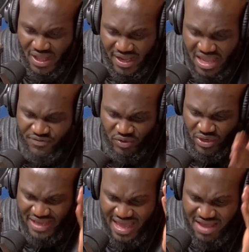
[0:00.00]
even when
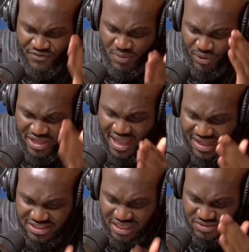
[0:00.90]
everybody
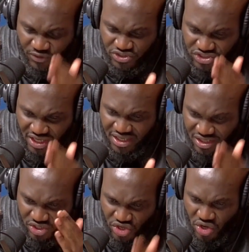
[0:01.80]
else has forsaken
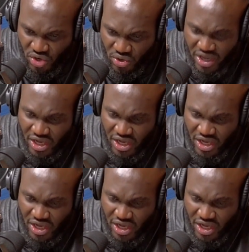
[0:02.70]
you,